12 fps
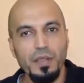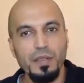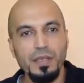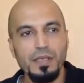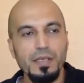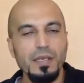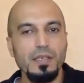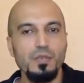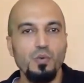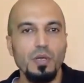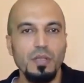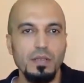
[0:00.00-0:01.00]
This is
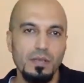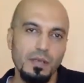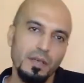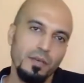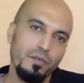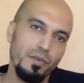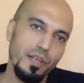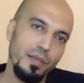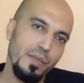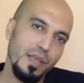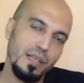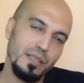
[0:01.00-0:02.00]
what really
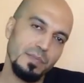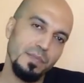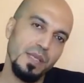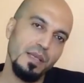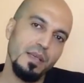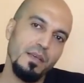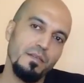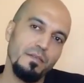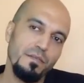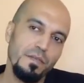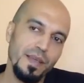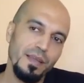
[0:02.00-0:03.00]
makes me
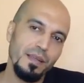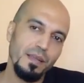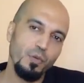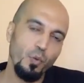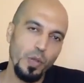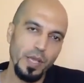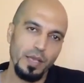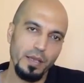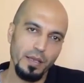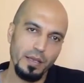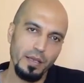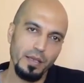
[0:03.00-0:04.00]
very
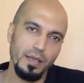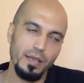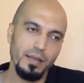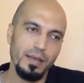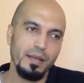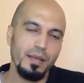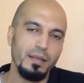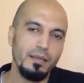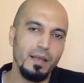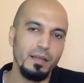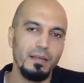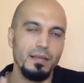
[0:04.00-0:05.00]
weak, and I
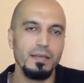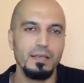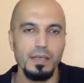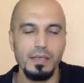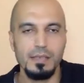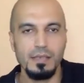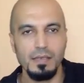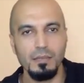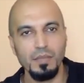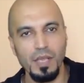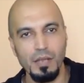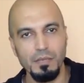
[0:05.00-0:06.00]
cannot handle these cases
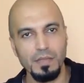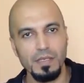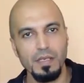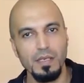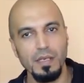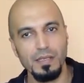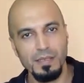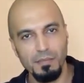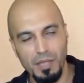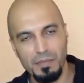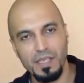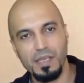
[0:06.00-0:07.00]
sometimes, and
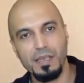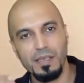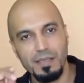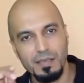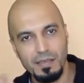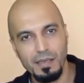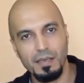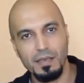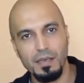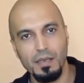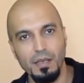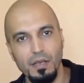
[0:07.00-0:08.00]
sometimes I get
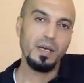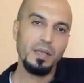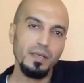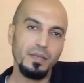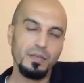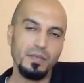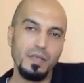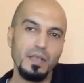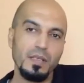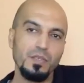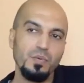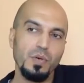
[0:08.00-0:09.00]
sick. Right?
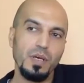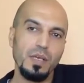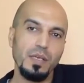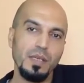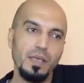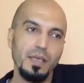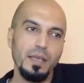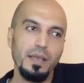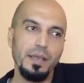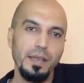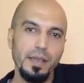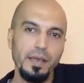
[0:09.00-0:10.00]
That's why
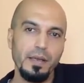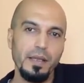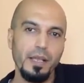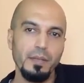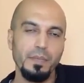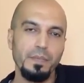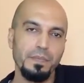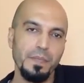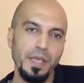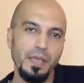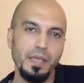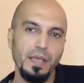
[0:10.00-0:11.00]
Care helped
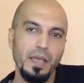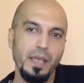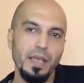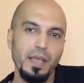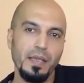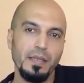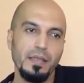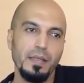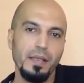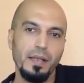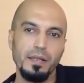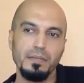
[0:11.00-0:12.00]
me
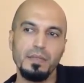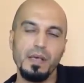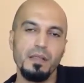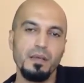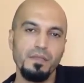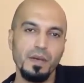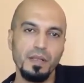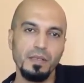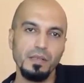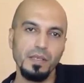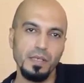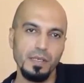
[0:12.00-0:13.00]
and helped the other
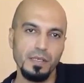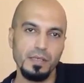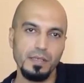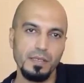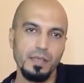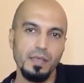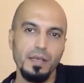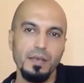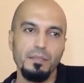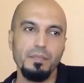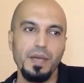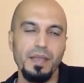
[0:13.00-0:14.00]
volunteers
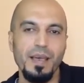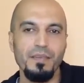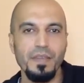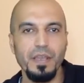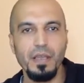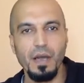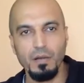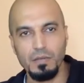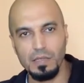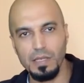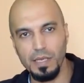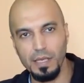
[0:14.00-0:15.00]
by having
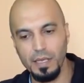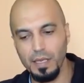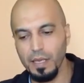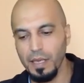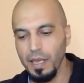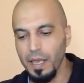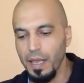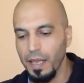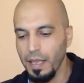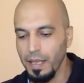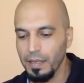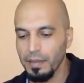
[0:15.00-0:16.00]
counseling,
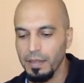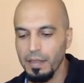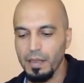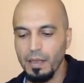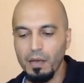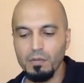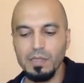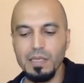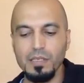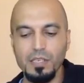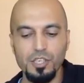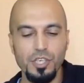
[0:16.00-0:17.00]
and the
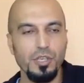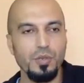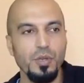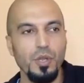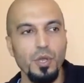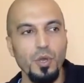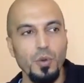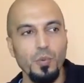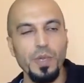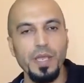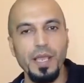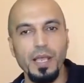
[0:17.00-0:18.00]
counseling session
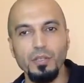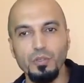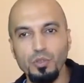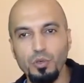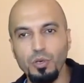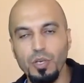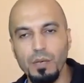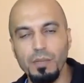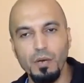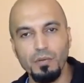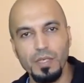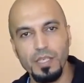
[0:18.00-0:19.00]
we can talk
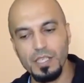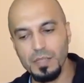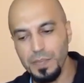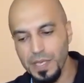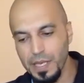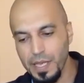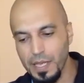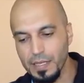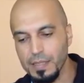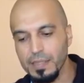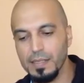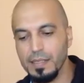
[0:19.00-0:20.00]
about
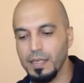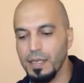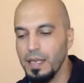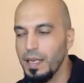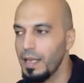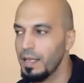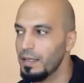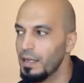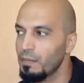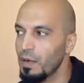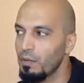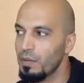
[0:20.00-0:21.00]
experience and
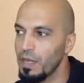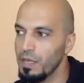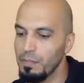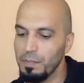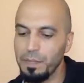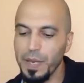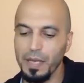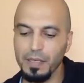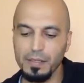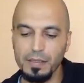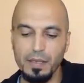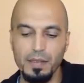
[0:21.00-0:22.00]
about the
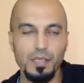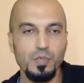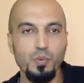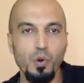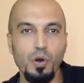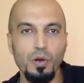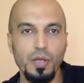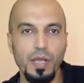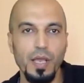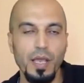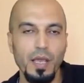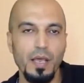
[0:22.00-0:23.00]
impact this work
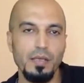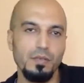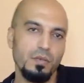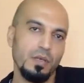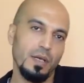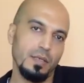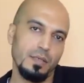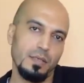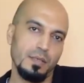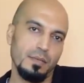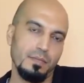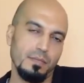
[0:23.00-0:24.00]
has on us.